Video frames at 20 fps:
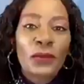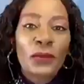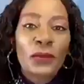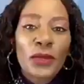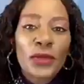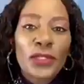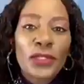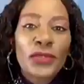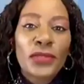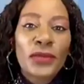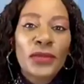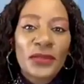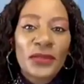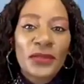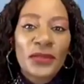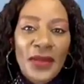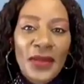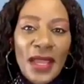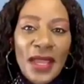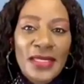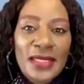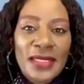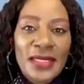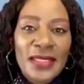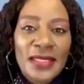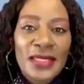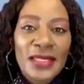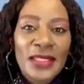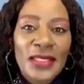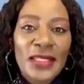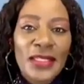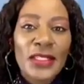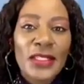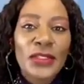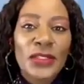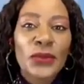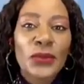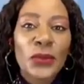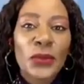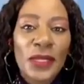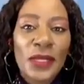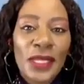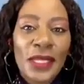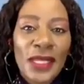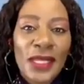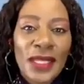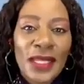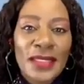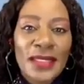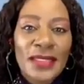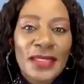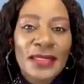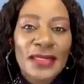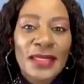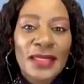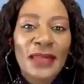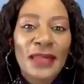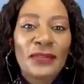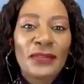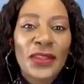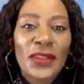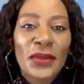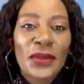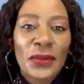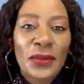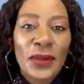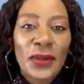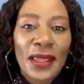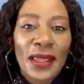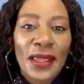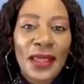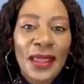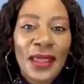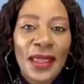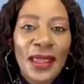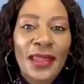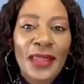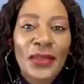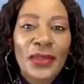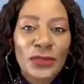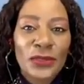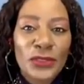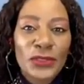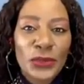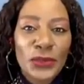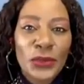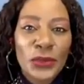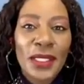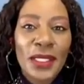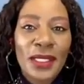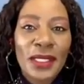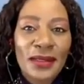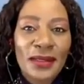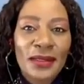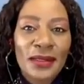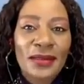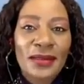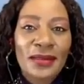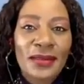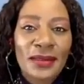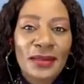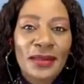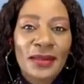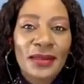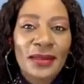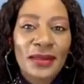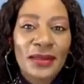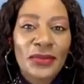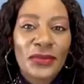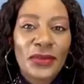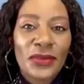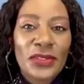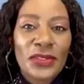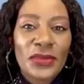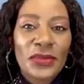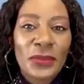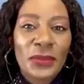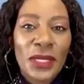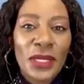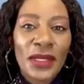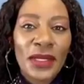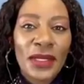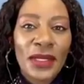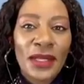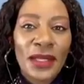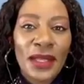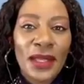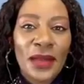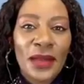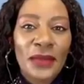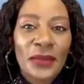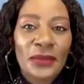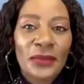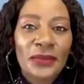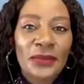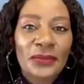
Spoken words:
What's your advice to colleagues at VOA and those joining the Voice of America now?